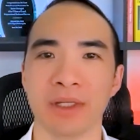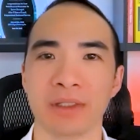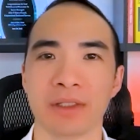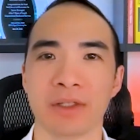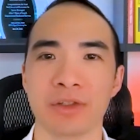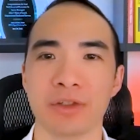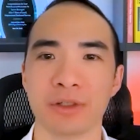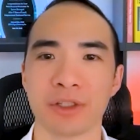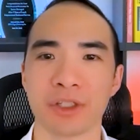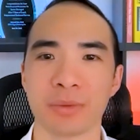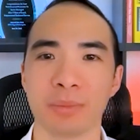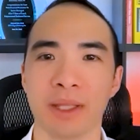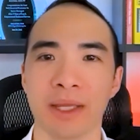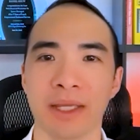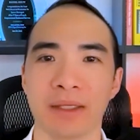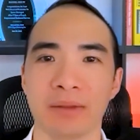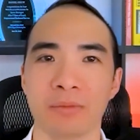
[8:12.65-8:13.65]
Could you
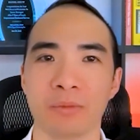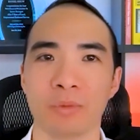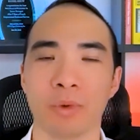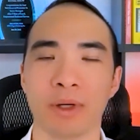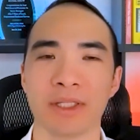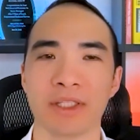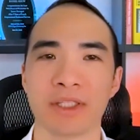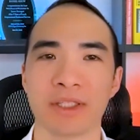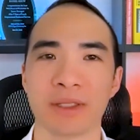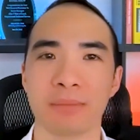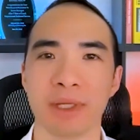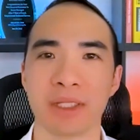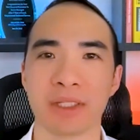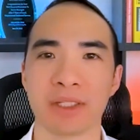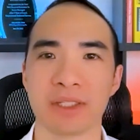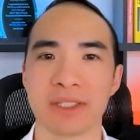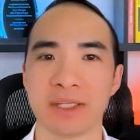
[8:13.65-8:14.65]
explain what's the
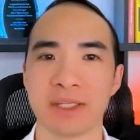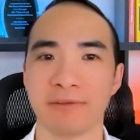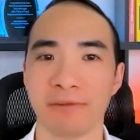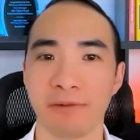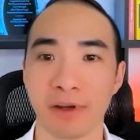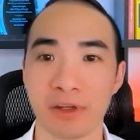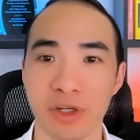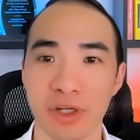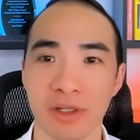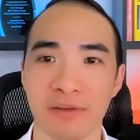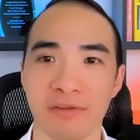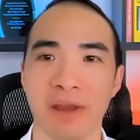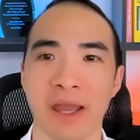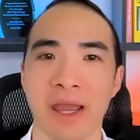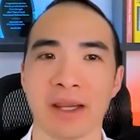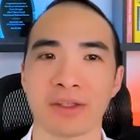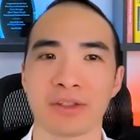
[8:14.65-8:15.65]
biggest differentiating
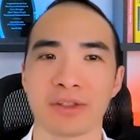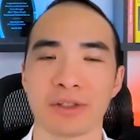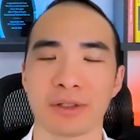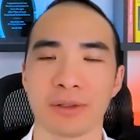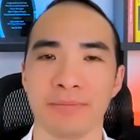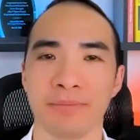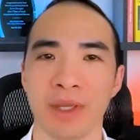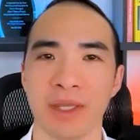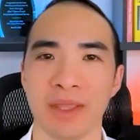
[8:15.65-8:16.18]
factor